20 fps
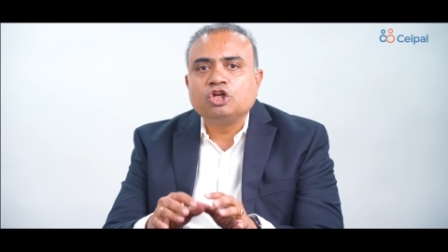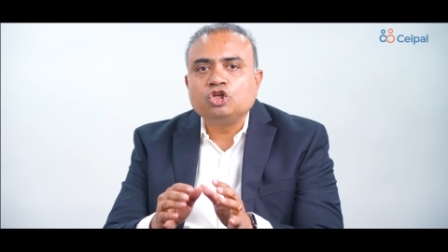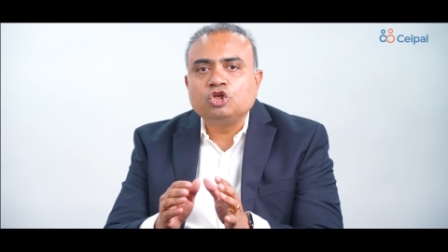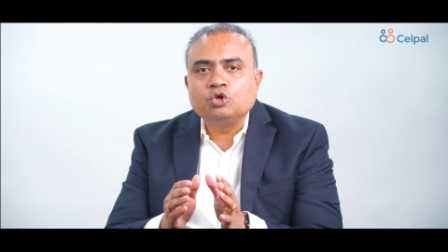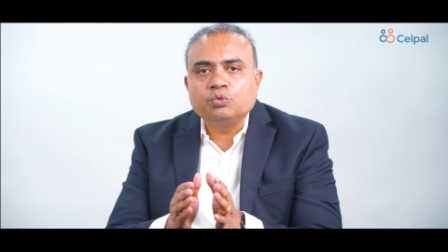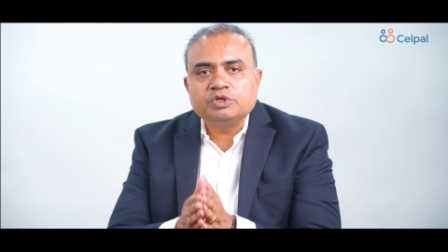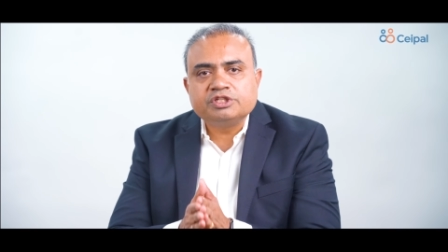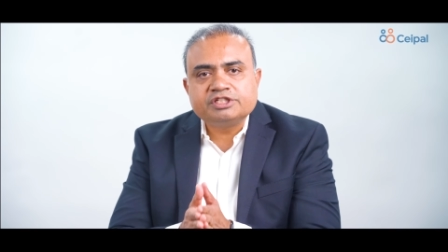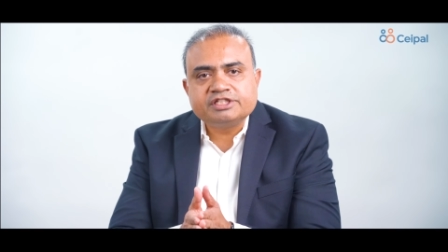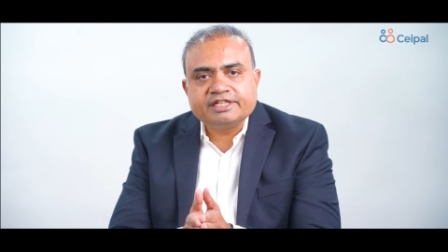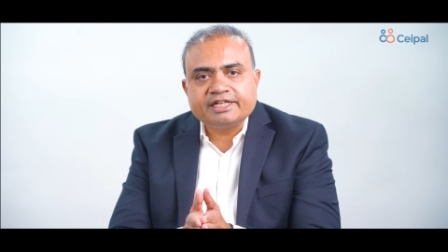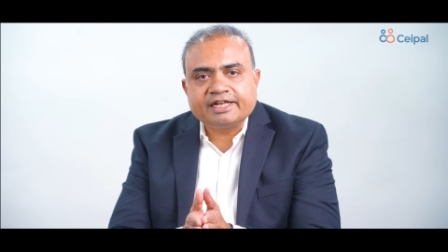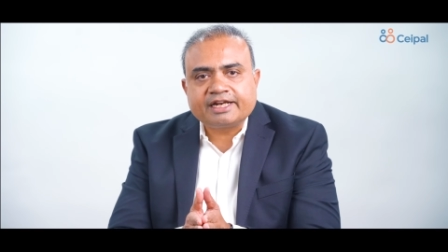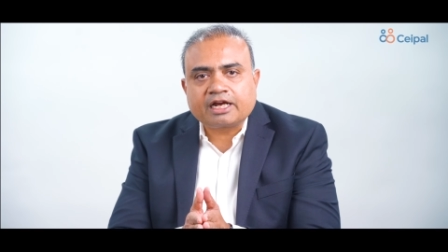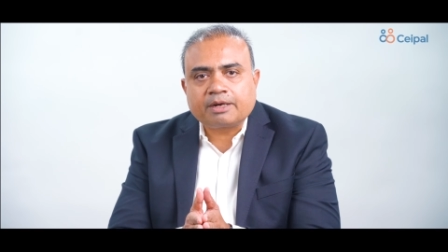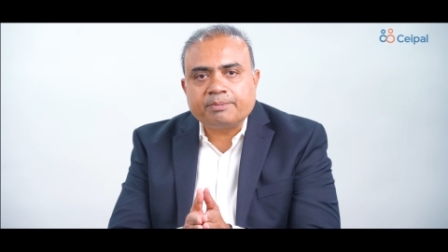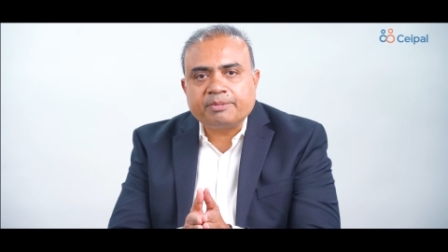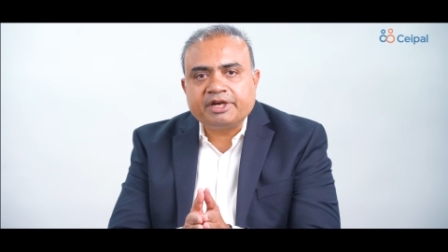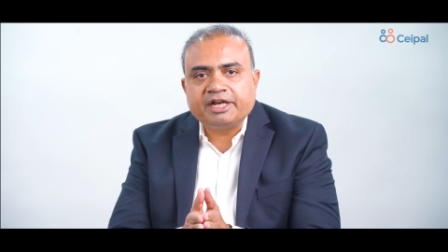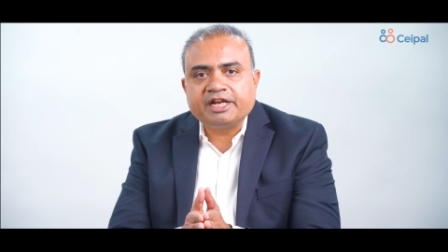You will see a
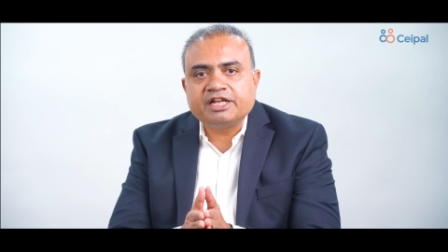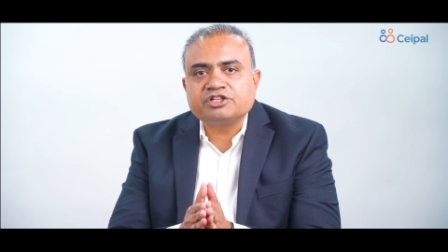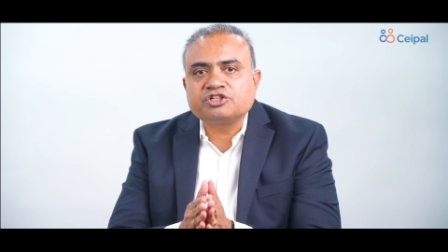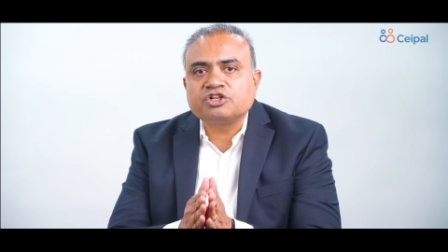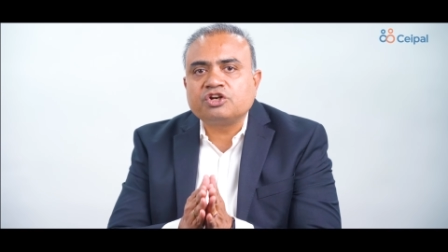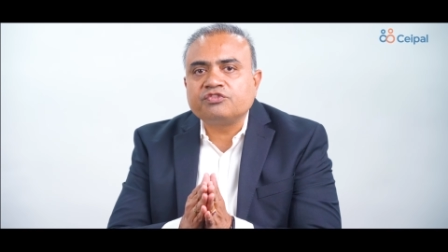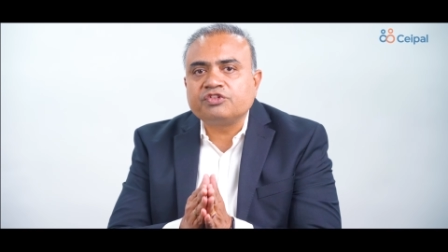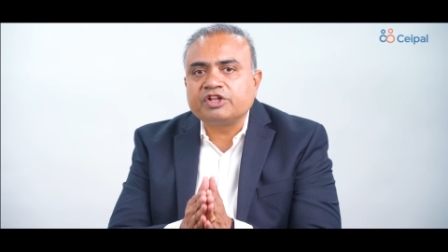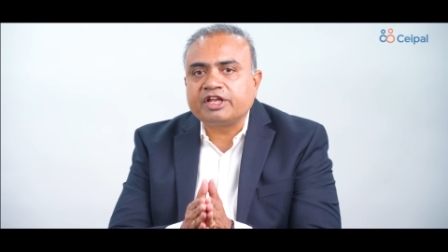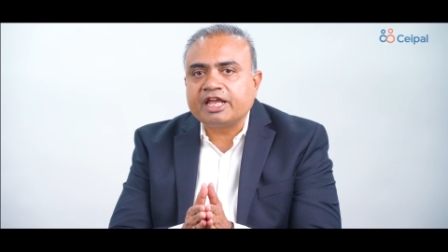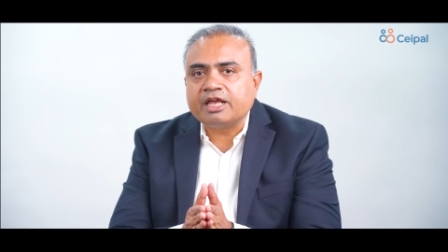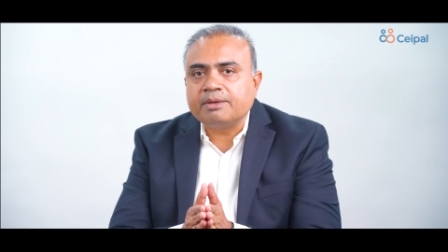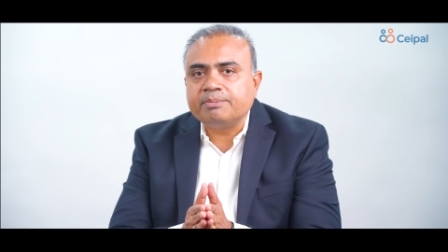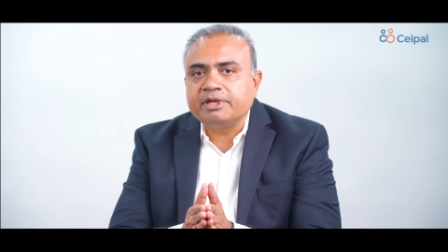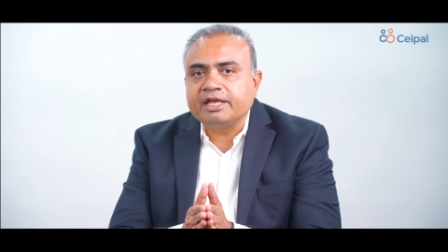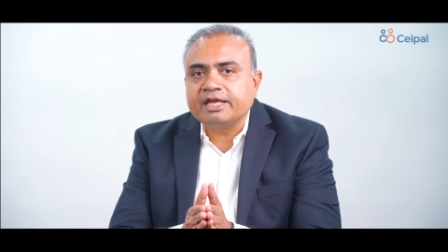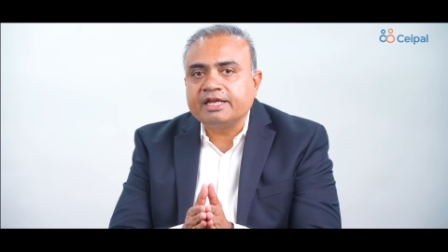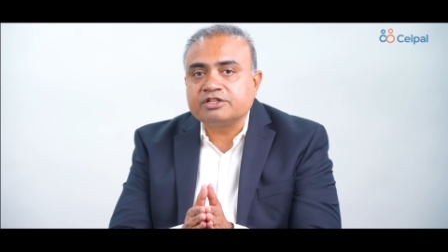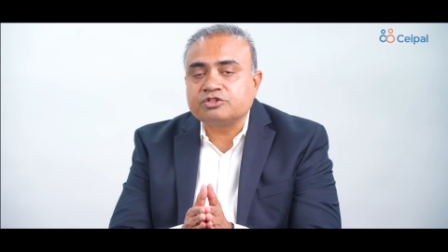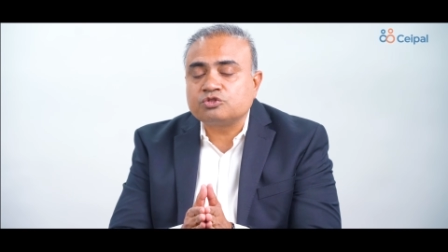recommendation of the
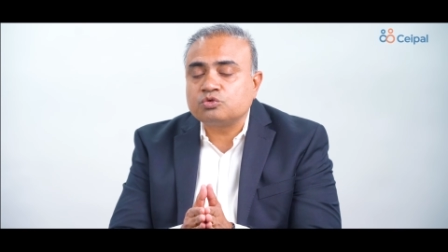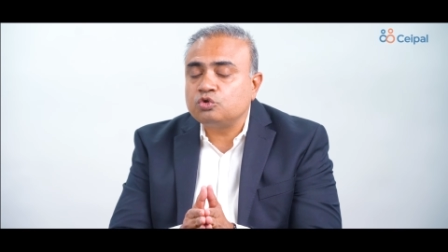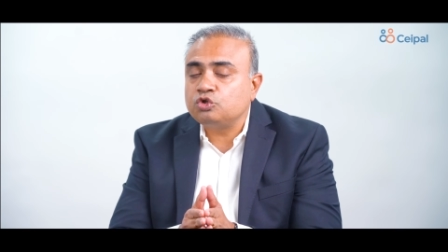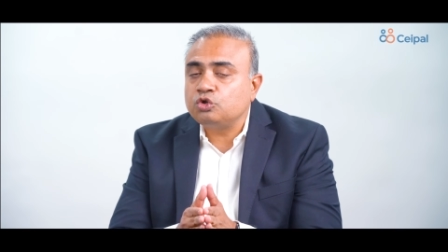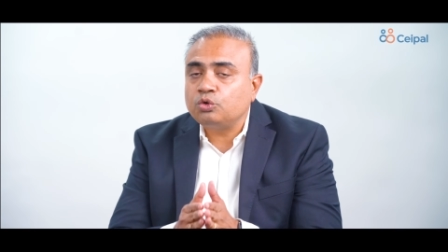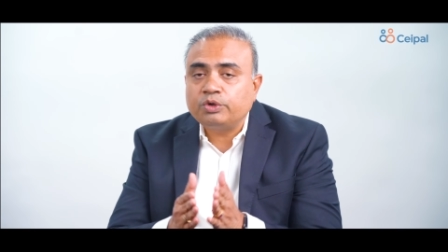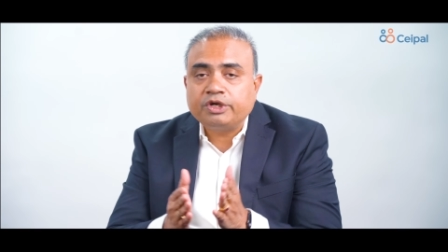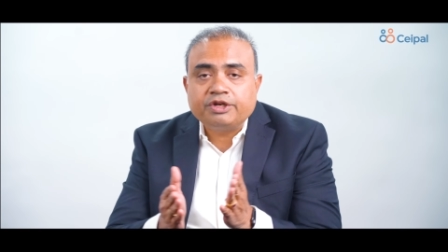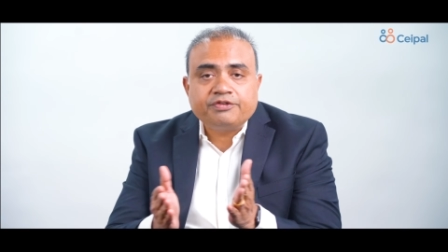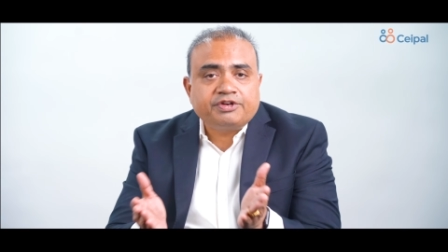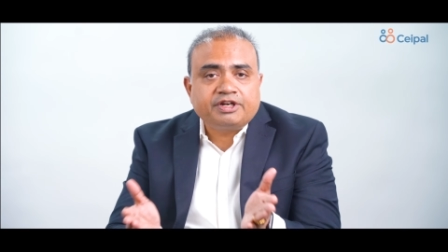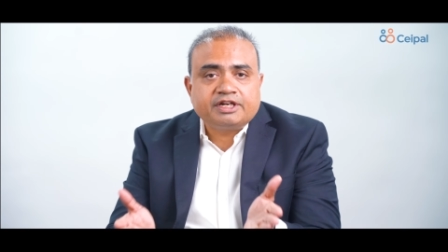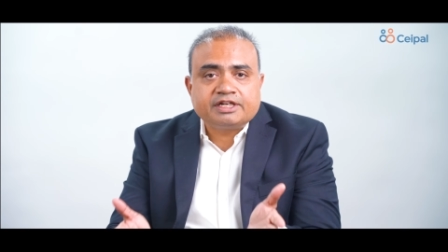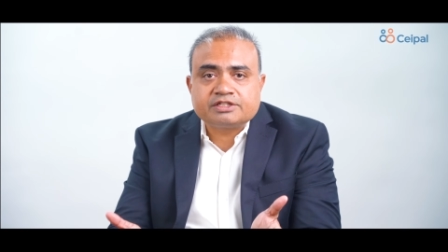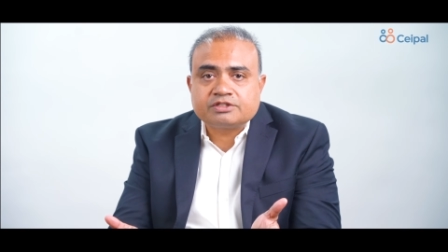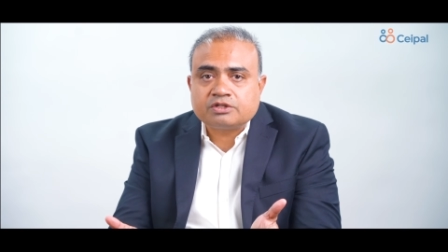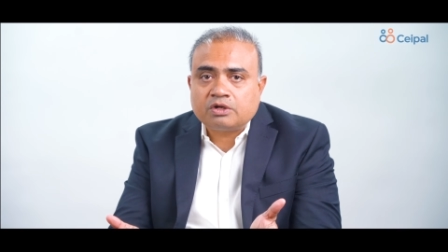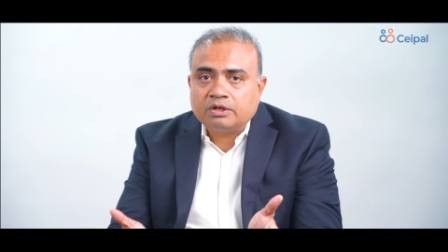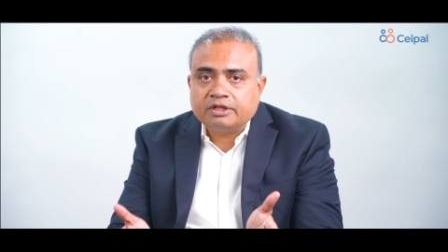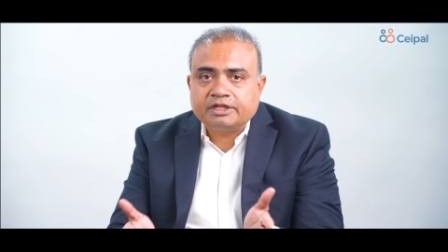KBA, so you could even
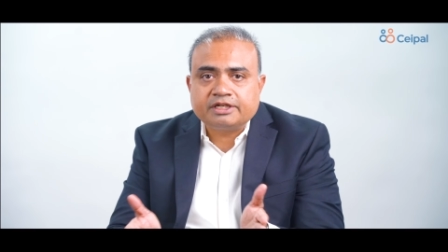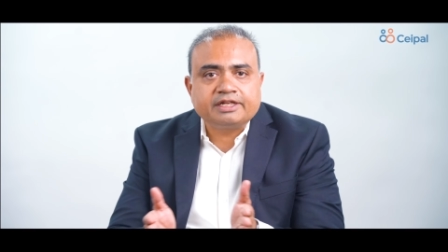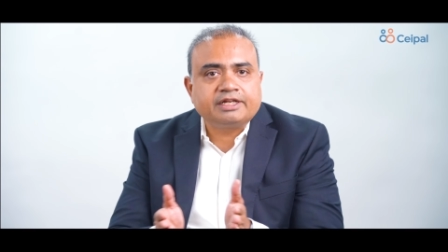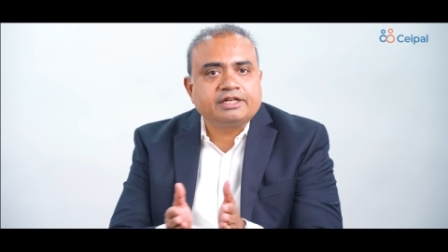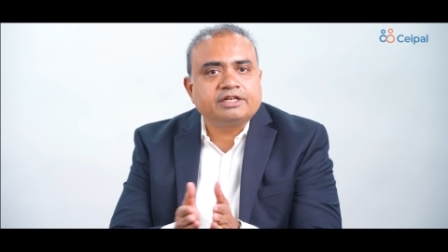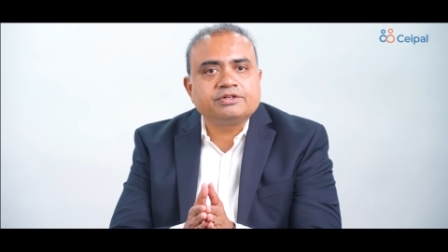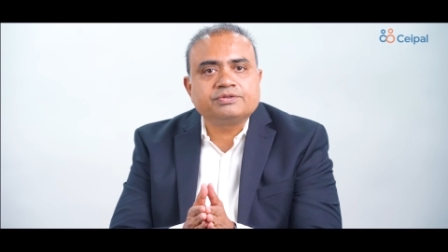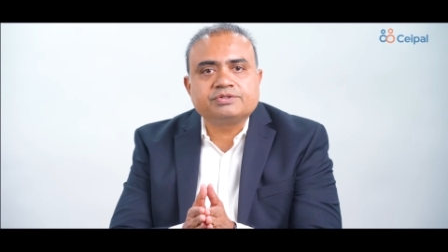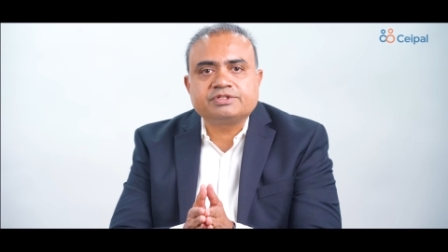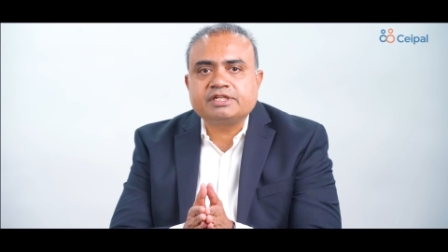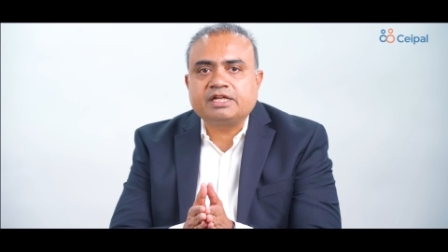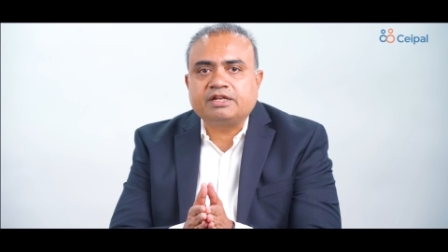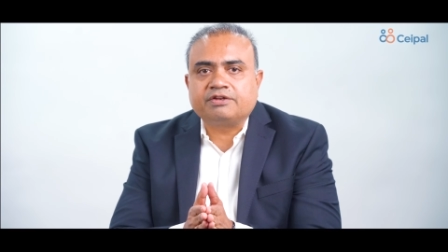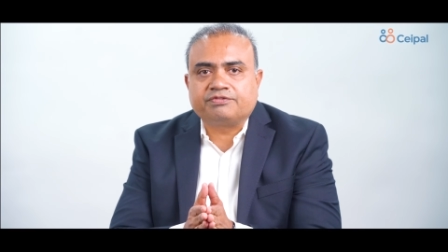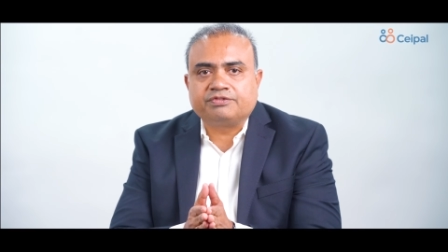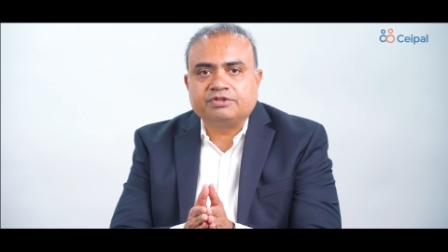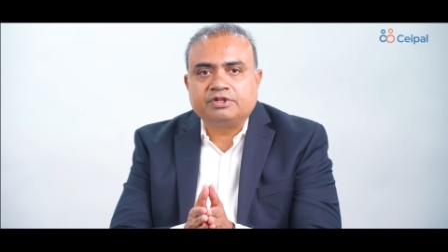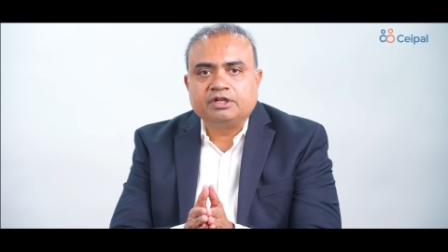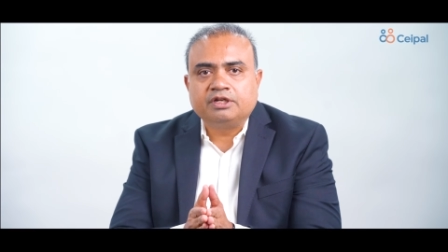resolve the ticket yourself.